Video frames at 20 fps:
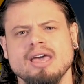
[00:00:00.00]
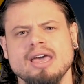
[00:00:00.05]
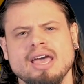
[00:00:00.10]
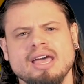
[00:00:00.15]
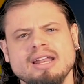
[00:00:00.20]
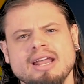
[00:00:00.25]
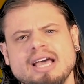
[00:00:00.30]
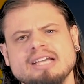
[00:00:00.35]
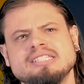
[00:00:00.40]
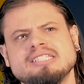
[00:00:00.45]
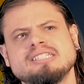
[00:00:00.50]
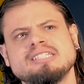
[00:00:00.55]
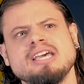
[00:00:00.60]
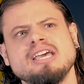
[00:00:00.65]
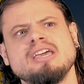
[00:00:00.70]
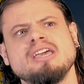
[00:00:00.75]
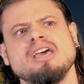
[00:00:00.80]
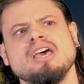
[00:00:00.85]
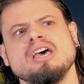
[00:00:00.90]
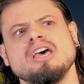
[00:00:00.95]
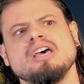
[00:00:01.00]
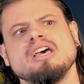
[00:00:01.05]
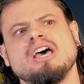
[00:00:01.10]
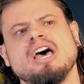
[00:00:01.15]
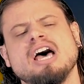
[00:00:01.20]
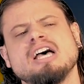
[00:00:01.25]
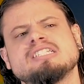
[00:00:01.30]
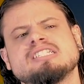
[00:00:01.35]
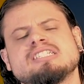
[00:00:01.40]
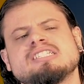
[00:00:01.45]
And I'd say
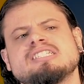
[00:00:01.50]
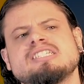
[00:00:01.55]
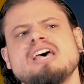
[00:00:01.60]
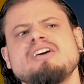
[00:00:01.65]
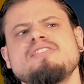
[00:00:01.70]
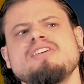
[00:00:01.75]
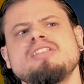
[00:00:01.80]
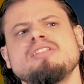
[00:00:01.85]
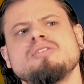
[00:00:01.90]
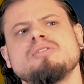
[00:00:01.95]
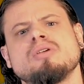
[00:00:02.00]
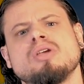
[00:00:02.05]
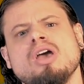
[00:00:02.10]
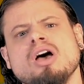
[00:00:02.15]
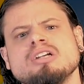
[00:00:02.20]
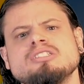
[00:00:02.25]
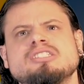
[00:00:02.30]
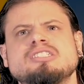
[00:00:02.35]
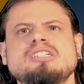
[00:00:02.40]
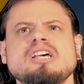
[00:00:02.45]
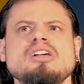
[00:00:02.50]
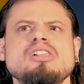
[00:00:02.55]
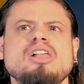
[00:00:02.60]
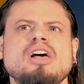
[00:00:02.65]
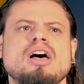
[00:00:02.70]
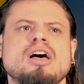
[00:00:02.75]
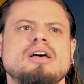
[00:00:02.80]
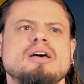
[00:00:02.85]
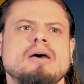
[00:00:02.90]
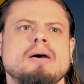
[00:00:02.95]
a 7
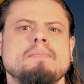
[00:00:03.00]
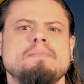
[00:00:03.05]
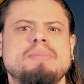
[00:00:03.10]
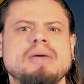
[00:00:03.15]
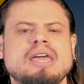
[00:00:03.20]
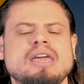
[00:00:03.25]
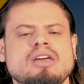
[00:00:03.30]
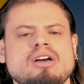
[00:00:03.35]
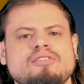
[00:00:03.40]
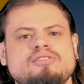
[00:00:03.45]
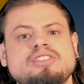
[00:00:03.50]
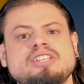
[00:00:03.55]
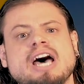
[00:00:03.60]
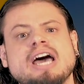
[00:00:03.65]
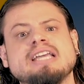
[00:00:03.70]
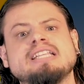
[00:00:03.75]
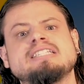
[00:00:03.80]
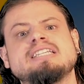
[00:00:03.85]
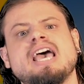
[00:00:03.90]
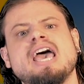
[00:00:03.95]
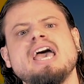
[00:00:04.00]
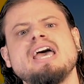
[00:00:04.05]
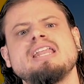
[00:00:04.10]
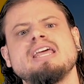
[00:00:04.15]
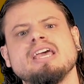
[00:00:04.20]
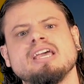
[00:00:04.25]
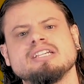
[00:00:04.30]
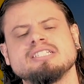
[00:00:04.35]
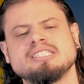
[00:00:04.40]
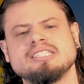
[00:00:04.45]
Godzilla being of
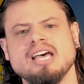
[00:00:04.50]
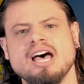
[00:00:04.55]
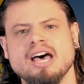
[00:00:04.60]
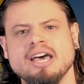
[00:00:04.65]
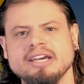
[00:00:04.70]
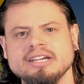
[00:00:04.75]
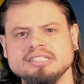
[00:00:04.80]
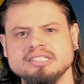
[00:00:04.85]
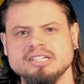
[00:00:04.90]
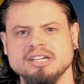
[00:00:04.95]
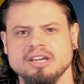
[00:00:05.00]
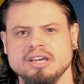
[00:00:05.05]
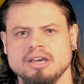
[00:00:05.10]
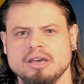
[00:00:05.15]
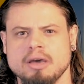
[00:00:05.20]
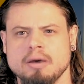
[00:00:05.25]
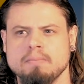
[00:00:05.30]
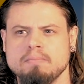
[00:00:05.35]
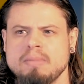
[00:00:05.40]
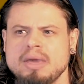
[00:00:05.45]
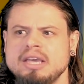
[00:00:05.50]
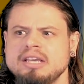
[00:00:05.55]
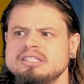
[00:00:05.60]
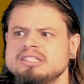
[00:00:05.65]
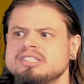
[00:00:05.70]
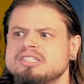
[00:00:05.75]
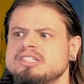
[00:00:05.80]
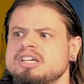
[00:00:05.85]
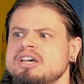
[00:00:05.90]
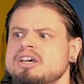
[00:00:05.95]
Titanic size
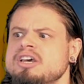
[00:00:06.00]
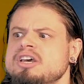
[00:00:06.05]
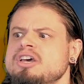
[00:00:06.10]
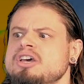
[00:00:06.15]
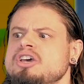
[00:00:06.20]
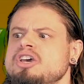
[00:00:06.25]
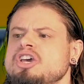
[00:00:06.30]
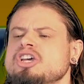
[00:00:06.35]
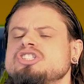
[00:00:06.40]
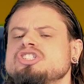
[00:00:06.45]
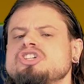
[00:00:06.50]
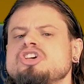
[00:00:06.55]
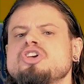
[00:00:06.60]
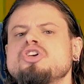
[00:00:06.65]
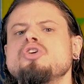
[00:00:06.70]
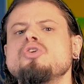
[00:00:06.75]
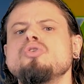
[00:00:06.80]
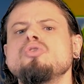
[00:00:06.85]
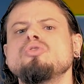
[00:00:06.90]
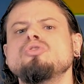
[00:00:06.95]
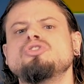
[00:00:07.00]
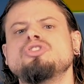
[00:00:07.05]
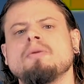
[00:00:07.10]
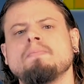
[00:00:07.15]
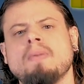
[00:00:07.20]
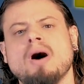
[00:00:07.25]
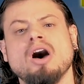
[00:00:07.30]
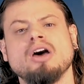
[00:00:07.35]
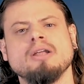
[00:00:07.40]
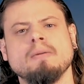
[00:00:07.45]
means it's huge
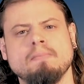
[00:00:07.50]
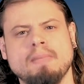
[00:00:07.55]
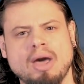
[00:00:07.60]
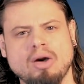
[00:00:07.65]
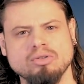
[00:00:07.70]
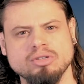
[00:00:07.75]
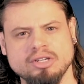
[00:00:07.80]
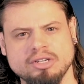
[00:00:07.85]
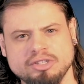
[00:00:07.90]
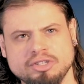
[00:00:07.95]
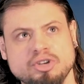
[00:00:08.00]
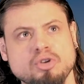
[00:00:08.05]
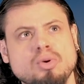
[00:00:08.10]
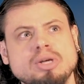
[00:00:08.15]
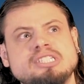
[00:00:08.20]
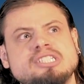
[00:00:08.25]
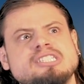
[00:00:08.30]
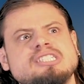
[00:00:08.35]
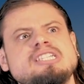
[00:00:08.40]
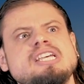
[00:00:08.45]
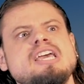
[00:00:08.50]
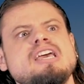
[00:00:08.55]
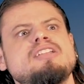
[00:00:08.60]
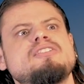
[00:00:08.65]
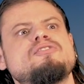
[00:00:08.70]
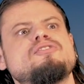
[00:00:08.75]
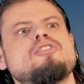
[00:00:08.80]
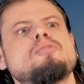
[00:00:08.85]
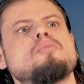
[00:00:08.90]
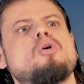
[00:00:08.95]
upon a mountain. You would see it
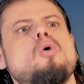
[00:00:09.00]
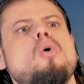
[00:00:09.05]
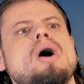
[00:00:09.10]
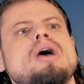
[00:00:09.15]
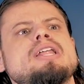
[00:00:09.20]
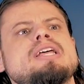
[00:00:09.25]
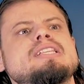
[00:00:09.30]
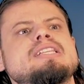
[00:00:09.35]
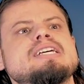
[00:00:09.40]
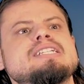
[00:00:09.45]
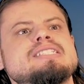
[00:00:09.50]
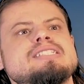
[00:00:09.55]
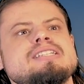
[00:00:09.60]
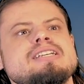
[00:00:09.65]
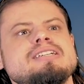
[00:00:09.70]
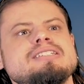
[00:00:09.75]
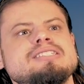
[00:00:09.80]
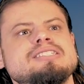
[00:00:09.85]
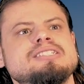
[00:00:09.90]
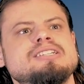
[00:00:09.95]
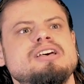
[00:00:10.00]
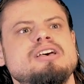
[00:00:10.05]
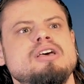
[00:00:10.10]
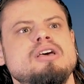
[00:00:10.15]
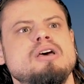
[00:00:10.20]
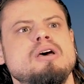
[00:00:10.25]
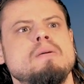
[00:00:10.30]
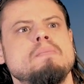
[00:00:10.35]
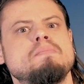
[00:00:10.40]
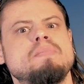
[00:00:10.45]
from quite a distance.
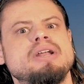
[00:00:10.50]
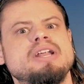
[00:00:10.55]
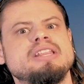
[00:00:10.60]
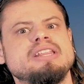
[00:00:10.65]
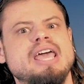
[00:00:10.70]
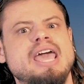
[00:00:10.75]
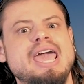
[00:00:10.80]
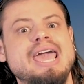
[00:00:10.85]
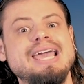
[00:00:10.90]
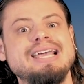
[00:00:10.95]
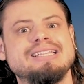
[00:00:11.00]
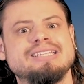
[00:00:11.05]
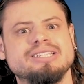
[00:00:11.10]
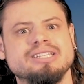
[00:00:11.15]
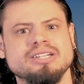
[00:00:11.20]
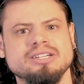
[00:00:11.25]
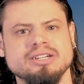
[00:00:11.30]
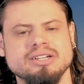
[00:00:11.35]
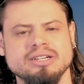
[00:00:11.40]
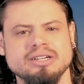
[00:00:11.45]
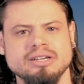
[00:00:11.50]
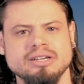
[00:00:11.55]
But an 8,